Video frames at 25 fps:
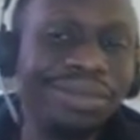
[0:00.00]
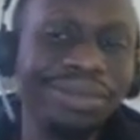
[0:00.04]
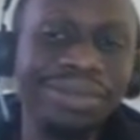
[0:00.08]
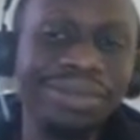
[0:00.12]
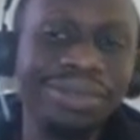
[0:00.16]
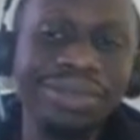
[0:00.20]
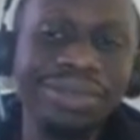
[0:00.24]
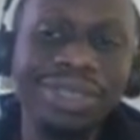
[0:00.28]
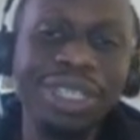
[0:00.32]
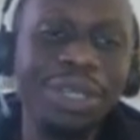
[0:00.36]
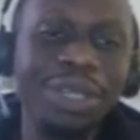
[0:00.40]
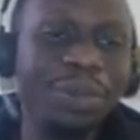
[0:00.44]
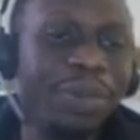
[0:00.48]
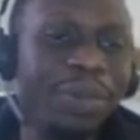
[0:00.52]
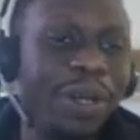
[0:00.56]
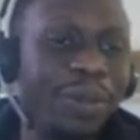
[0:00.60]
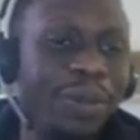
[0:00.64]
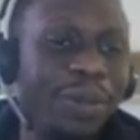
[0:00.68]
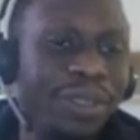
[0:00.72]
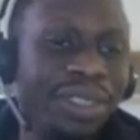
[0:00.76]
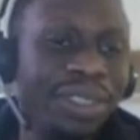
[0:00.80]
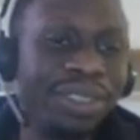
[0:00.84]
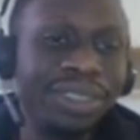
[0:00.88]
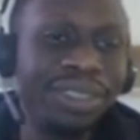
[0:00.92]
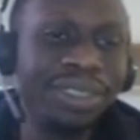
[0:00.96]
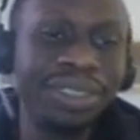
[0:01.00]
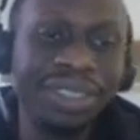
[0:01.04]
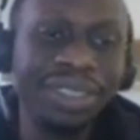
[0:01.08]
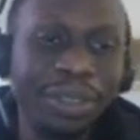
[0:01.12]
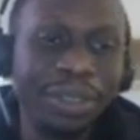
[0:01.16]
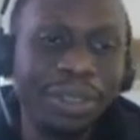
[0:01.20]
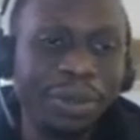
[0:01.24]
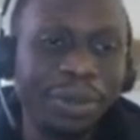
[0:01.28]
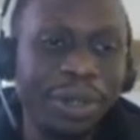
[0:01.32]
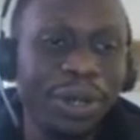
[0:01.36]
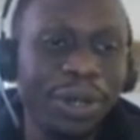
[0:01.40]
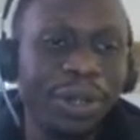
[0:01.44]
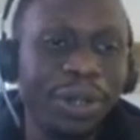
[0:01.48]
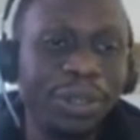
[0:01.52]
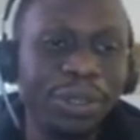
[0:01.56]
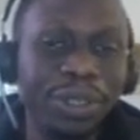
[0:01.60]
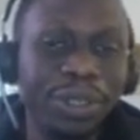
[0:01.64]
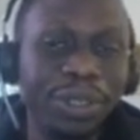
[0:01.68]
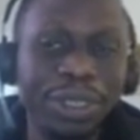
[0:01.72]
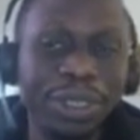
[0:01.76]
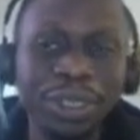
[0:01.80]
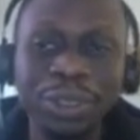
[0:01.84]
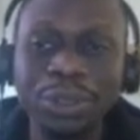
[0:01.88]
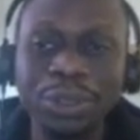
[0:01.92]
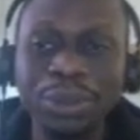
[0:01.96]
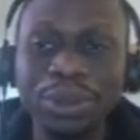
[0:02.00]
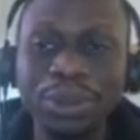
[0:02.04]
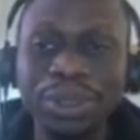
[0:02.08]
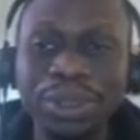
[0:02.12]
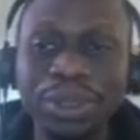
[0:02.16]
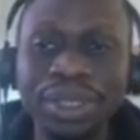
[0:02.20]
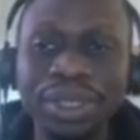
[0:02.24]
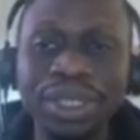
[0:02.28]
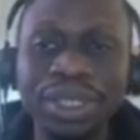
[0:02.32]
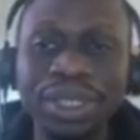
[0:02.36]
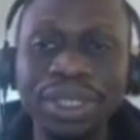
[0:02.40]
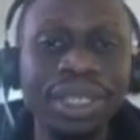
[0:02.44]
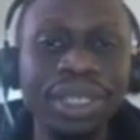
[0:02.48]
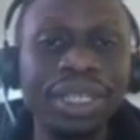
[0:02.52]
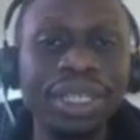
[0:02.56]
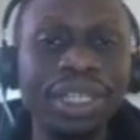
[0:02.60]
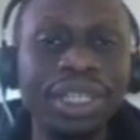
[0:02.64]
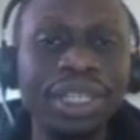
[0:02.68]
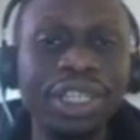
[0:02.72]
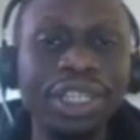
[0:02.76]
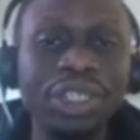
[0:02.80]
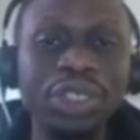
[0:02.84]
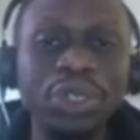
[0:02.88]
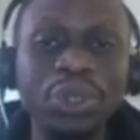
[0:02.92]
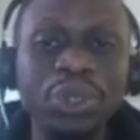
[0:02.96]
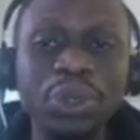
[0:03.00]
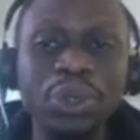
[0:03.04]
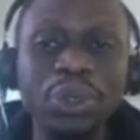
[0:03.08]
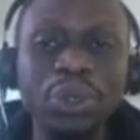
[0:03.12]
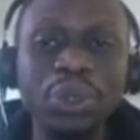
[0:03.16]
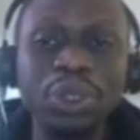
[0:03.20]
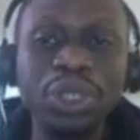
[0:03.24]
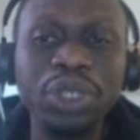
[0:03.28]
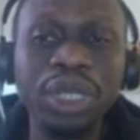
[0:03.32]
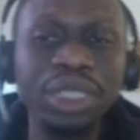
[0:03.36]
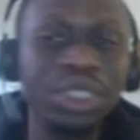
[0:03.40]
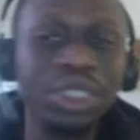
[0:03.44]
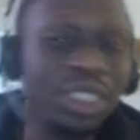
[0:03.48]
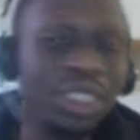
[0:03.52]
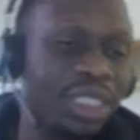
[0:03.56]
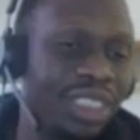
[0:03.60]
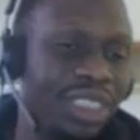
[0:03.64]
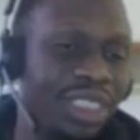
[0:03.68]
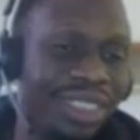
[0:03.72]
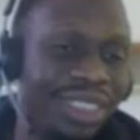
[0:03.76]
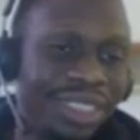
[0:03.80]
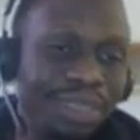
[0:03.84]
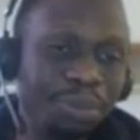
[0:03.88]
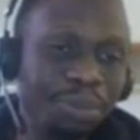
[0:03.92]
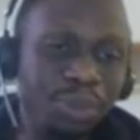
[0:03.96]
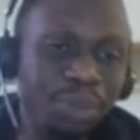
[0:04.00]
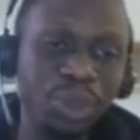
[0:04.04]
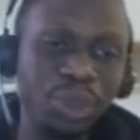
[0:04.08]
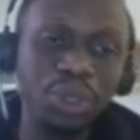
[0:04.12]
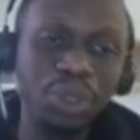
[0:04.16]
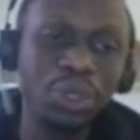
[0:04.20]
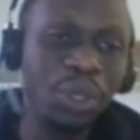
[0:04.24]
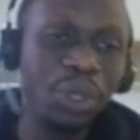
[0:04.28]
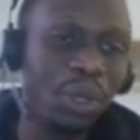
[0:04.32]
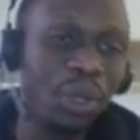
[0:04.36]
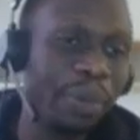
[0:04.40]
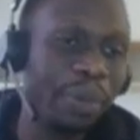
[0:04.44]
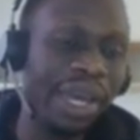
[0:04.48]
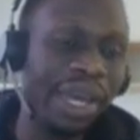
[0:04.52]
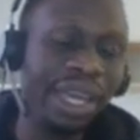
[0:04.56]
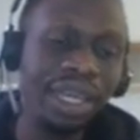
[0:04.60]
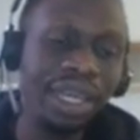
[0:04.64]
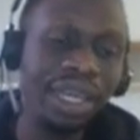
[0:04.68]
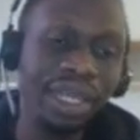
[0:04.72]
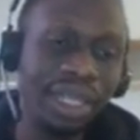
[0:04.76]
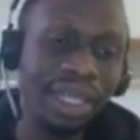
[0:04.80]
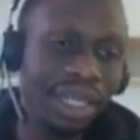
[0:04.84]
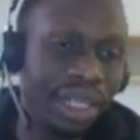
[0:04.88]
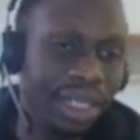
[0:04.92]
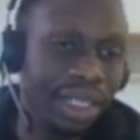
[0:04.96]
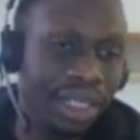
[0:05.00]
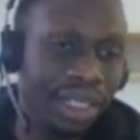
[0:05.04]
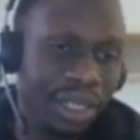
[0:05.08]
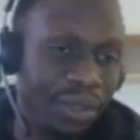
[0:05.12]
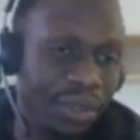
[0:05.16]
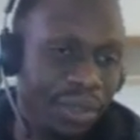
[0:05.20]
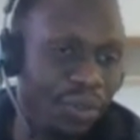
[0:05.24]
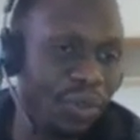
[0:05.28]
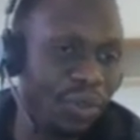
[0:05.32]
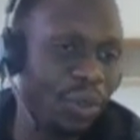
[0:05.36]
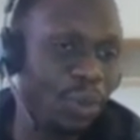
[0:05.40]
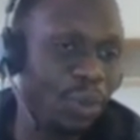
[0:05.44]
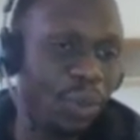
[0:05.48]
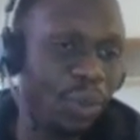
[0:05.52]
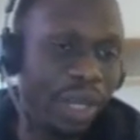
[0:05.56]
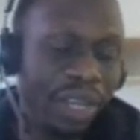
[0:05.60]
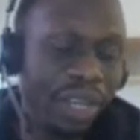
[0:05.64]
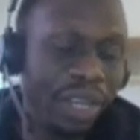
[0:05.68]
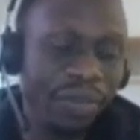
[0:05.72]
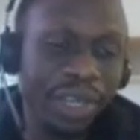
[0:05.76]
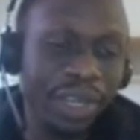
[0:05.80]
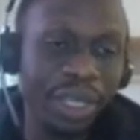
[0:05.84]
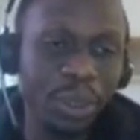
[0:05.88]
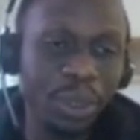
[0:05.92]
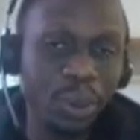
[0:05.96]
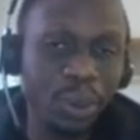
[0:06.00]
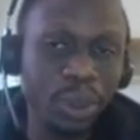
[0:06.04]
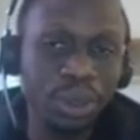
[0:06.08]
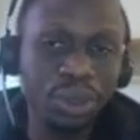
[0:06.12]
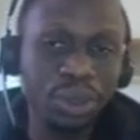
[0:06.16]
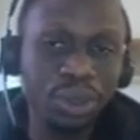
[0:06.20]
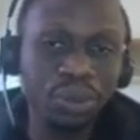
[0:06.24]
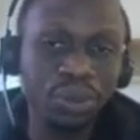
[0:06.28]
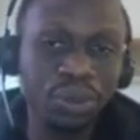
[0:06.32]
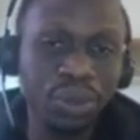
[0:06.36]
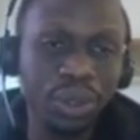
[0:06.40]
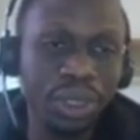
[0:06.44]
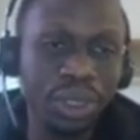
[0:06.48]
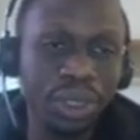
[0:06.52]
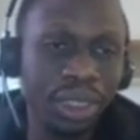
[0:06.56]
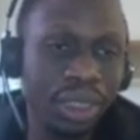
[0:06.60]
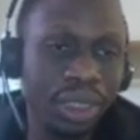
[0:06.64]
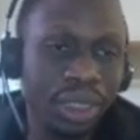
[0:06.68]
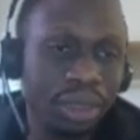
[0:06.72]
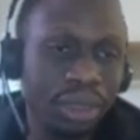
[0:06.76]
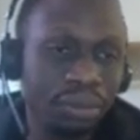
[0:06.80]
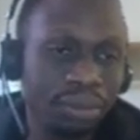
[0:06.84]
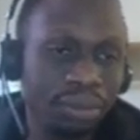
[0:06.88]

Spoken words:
think about it. Think about all you can do. So you can just put your number in and then run whatever you want to run and